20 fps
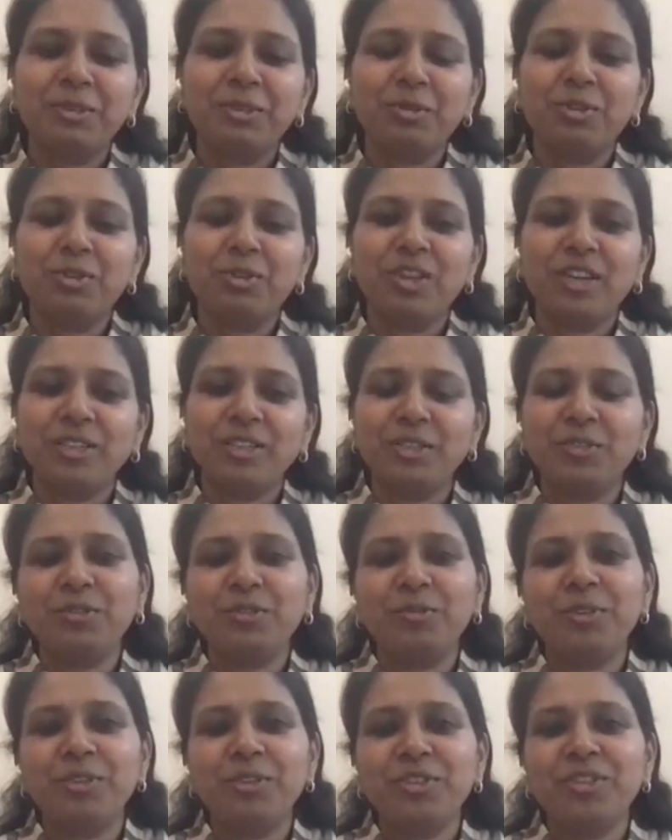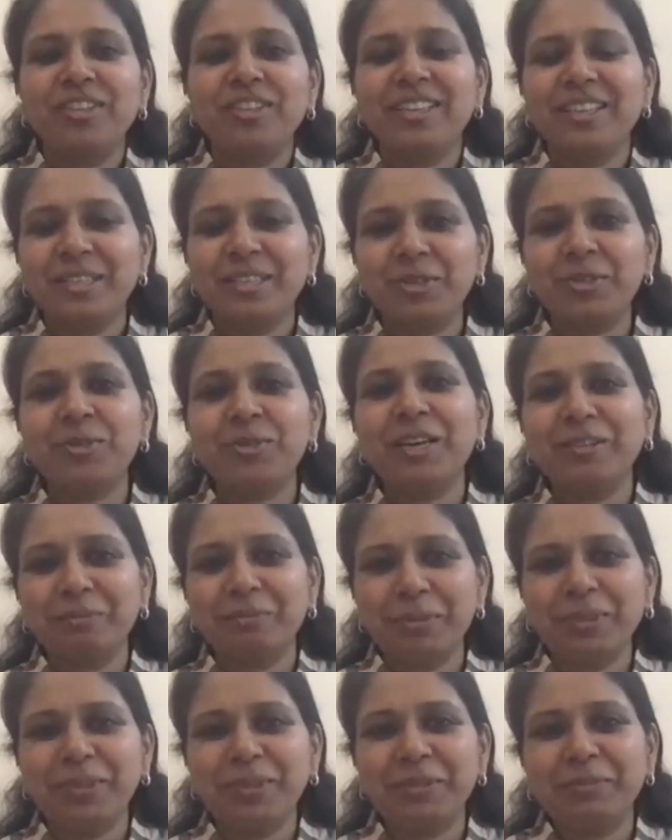So transformation has to
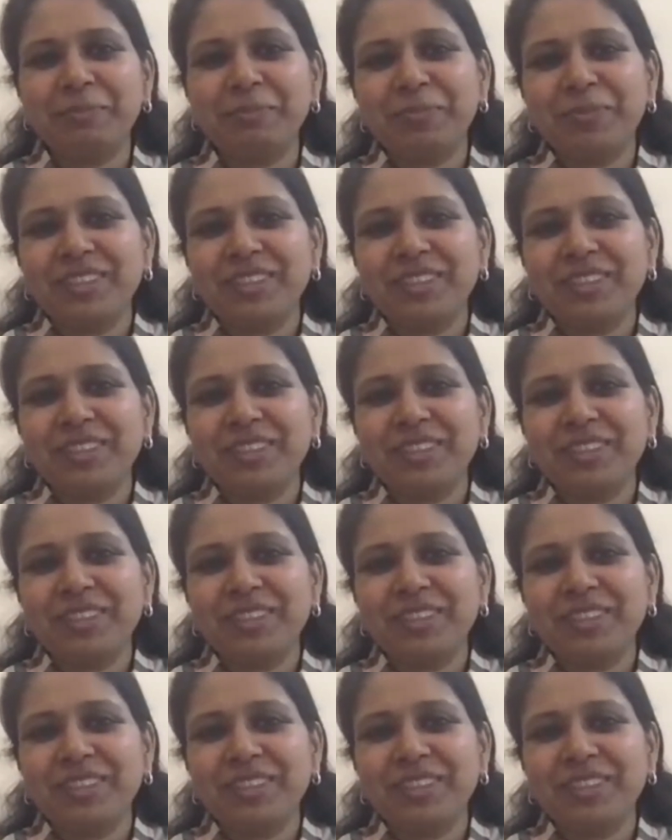happen